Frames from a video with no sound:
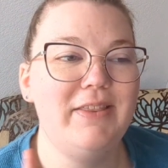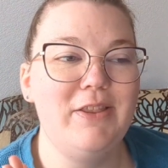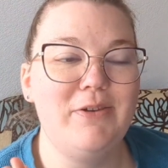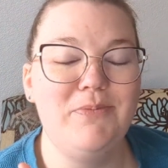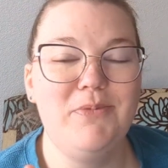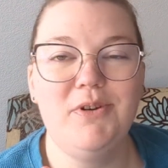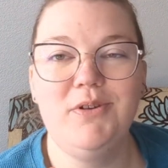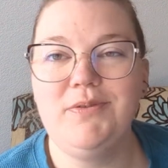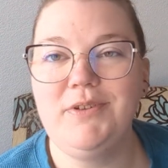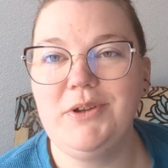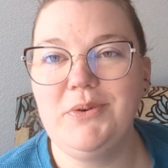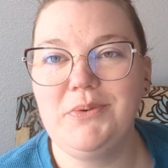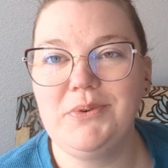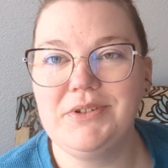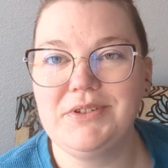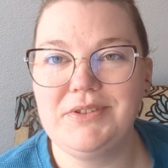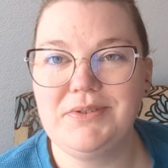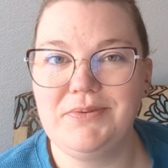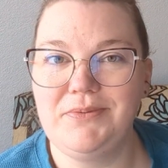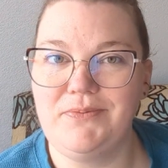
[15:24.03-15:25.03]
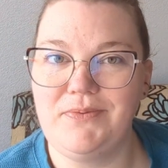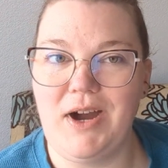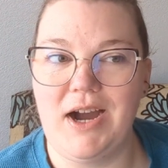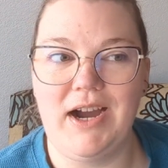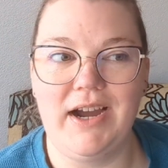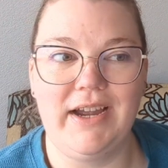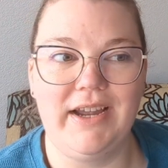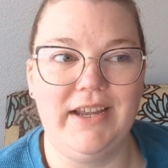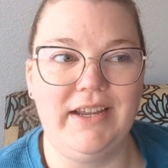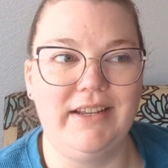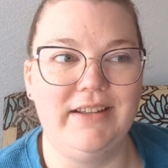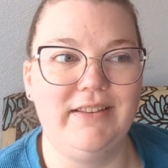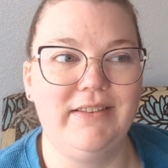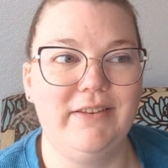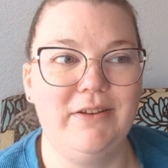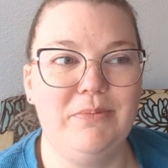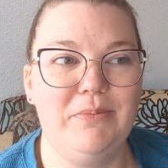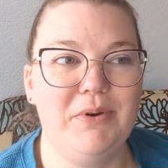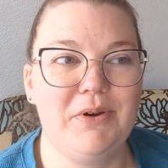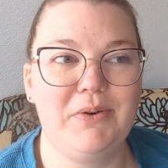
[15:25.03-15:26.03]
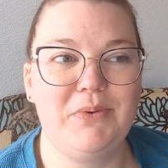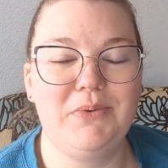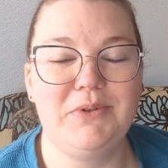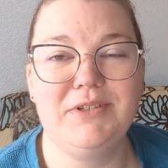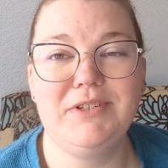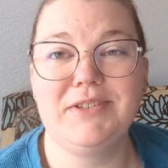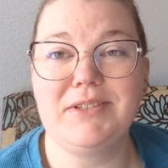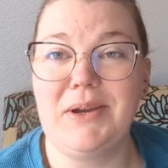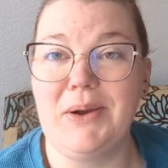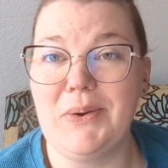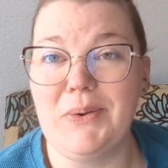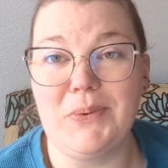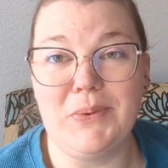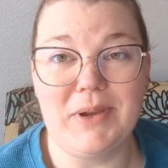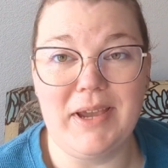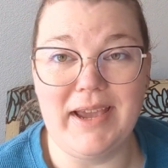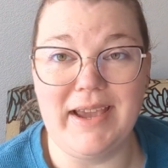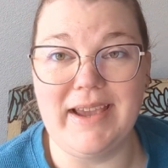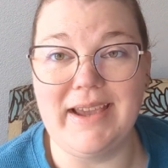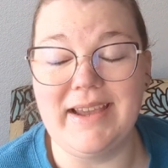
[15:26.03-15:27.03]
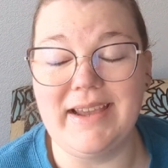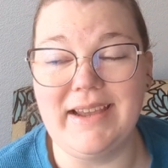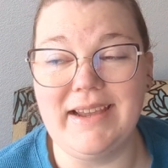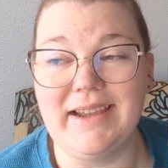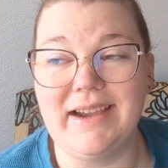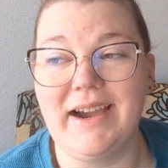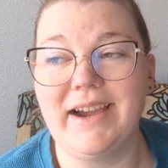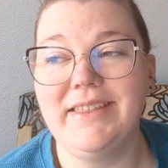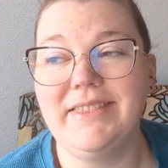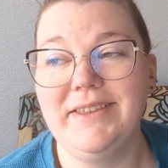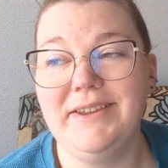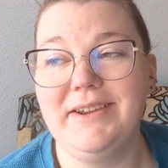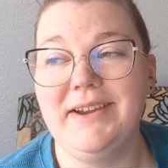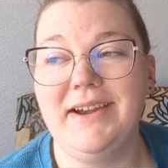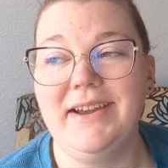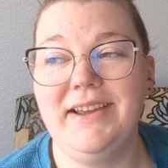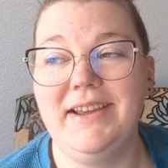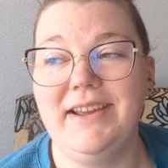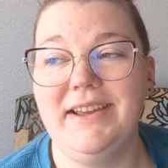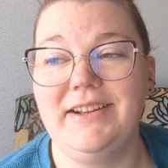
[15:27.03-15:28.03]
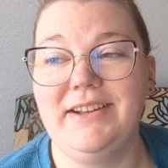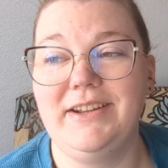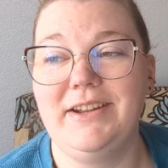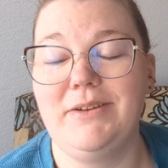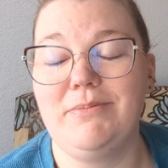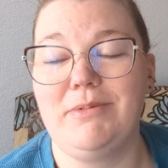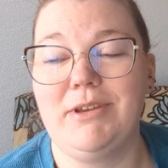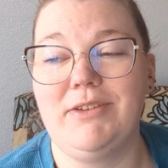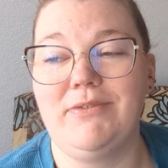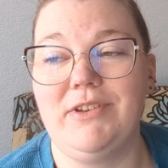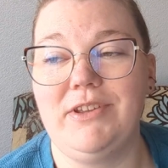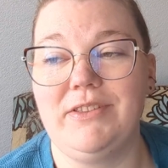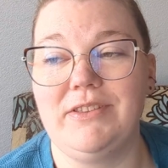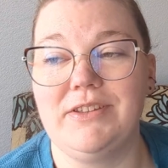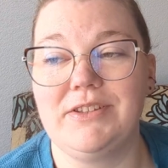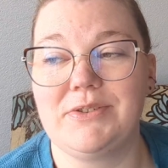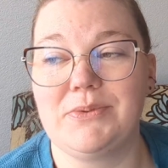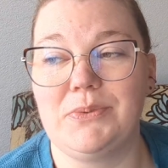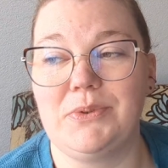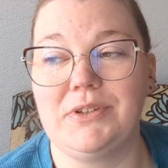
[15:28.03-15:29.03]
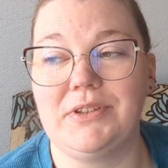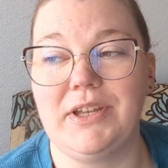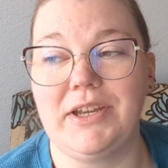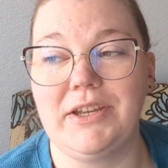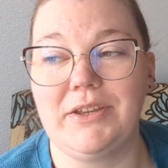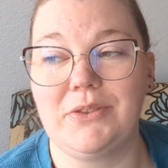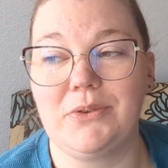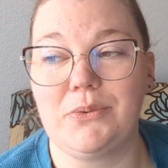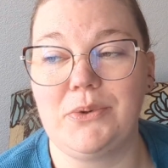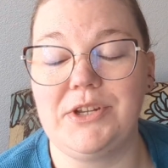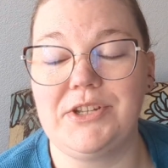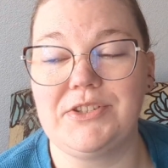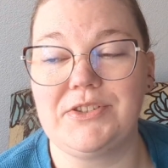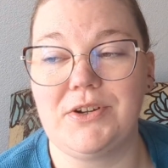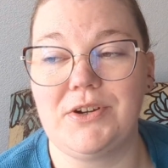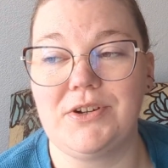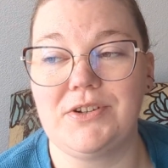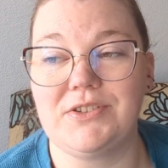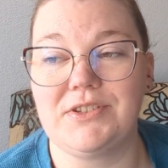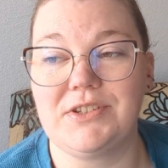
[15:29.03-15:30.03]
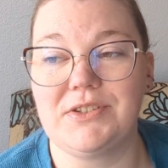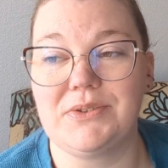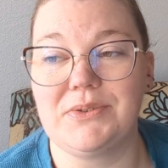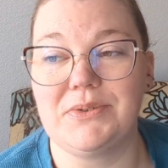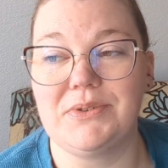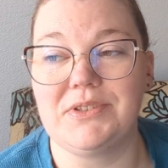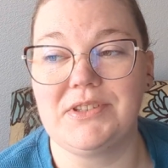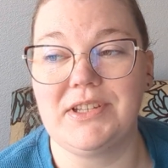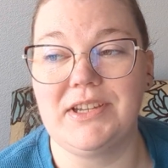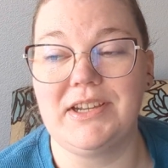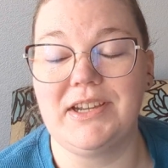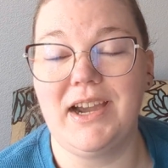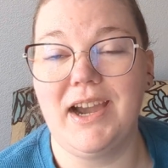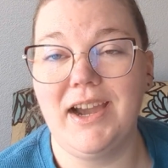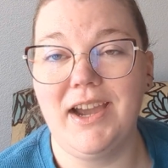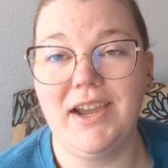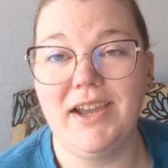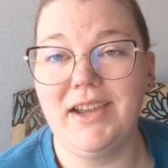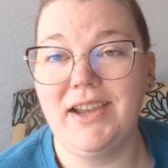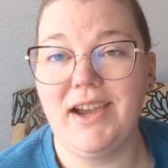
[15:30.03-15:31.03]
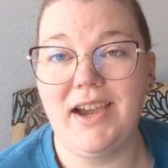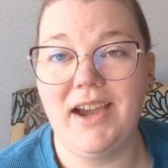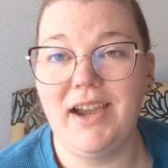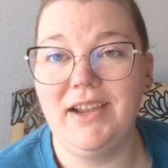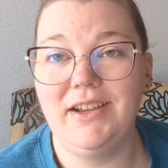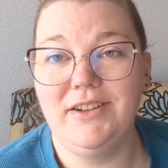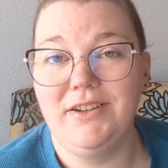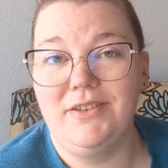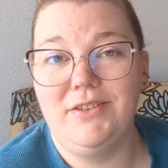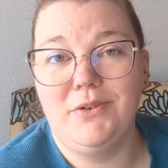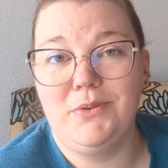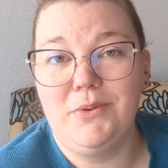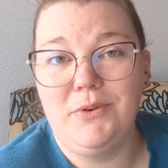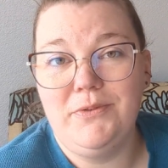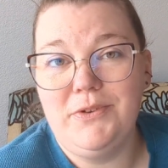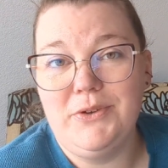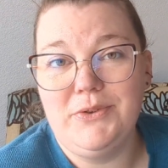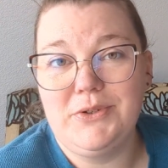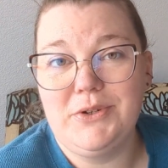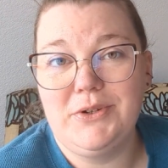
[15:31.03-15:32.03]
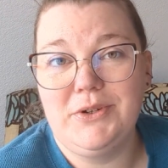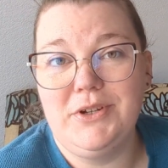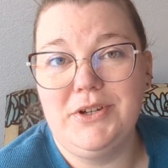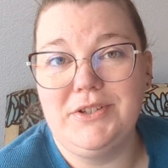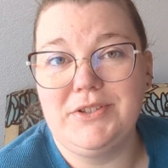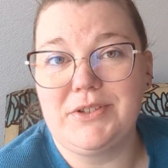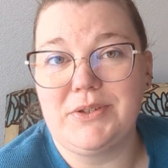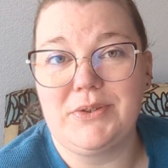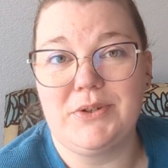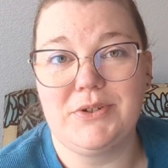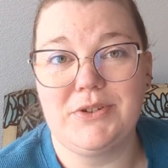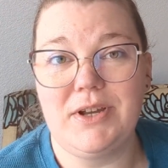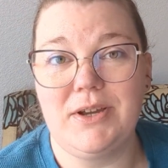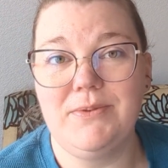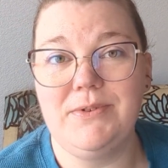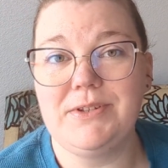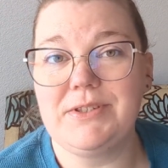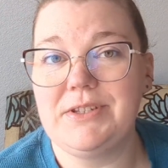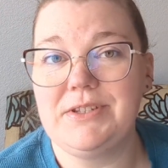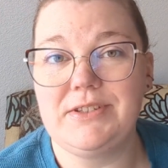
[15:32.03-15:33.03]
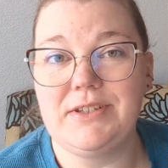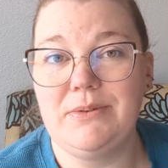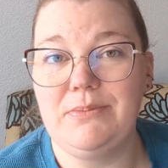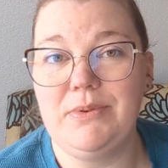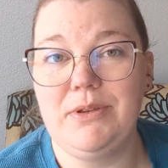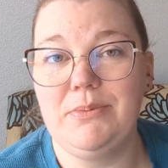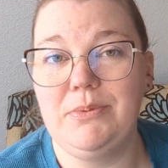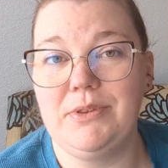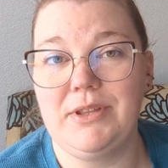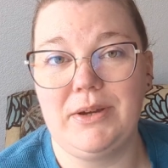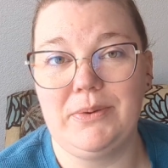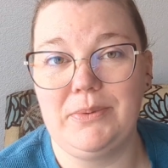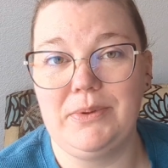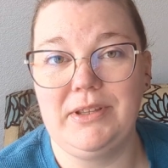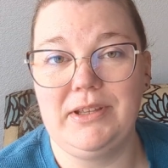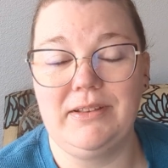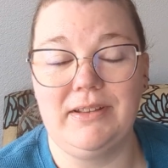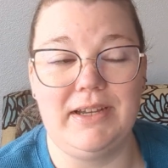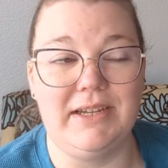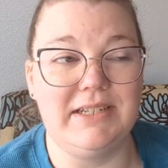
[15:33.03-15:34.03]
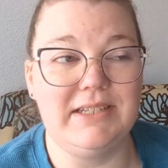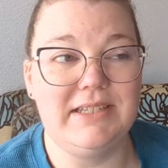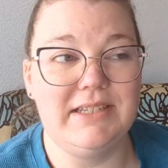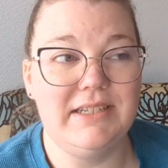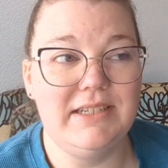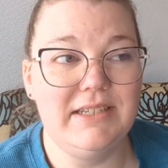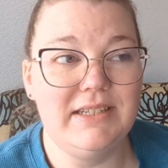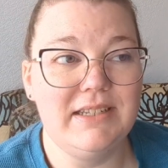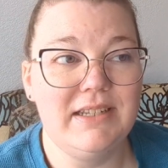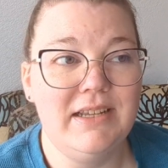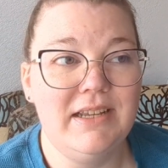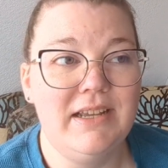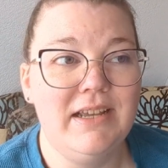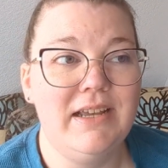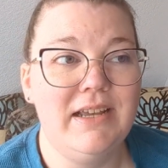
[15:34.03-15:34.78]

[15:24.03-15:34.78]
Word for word: the movie was fine. The book was okay. I think I ended up giving this one like 3 stars because it was like, the reviews are good. So there's obviously some people that really liked it,